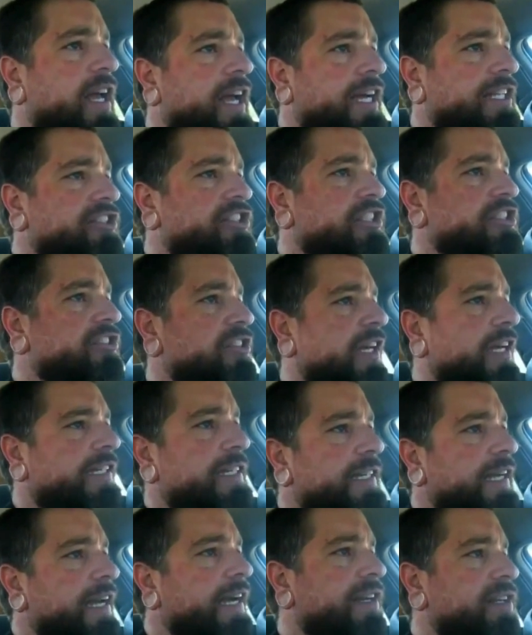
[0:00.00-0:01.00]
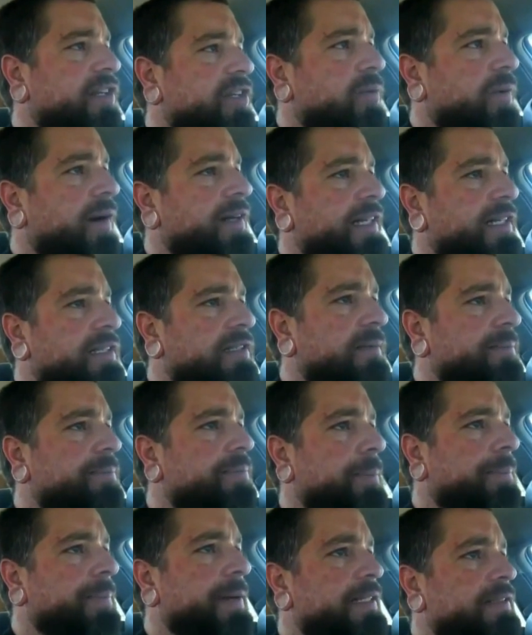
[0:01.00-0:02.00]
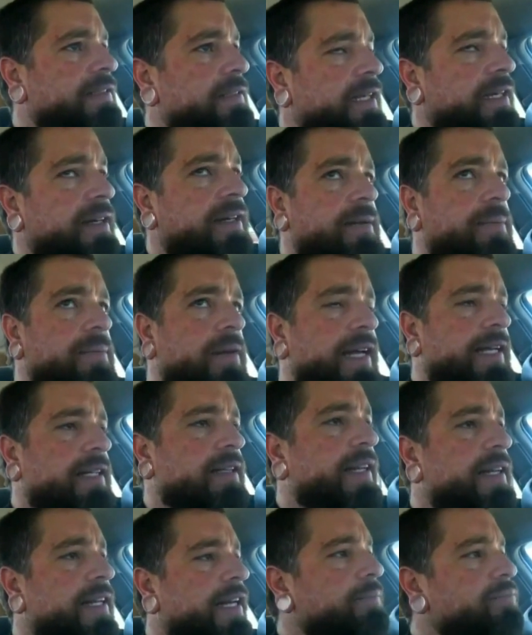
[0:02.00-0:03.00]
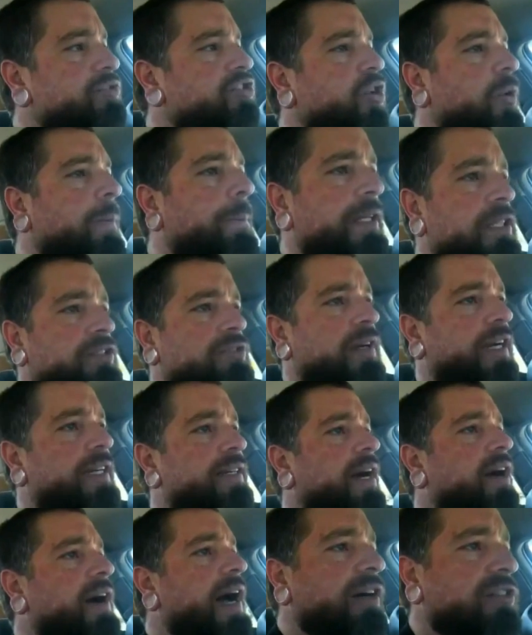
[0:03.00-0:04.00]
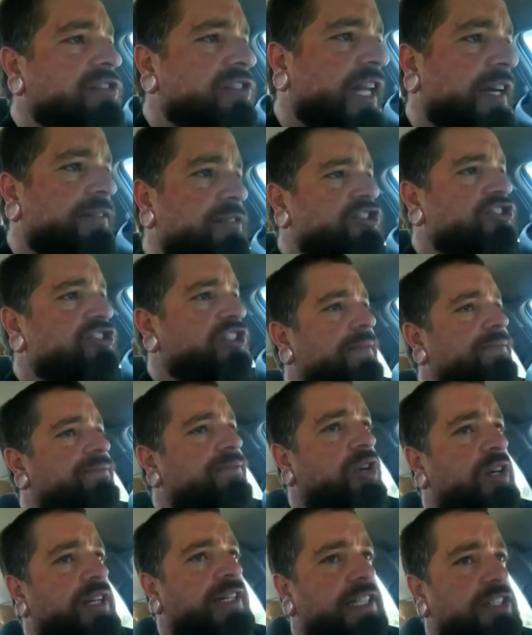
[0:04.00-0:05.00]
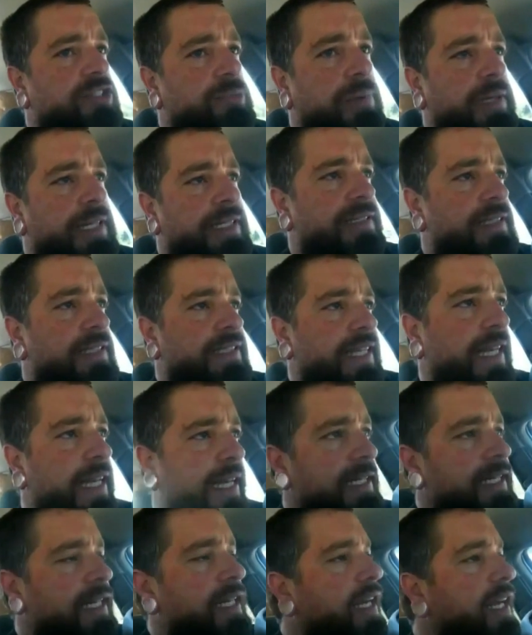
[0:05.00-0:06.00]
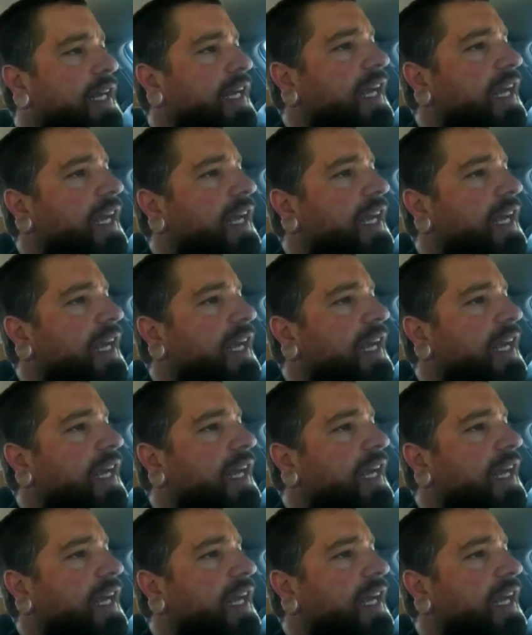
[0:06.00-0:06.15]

And she's like, yeah, I don't know why they couldn't put pizza down. I'm like, lady, I'm so pissed right now, I'll never step foot in this place again.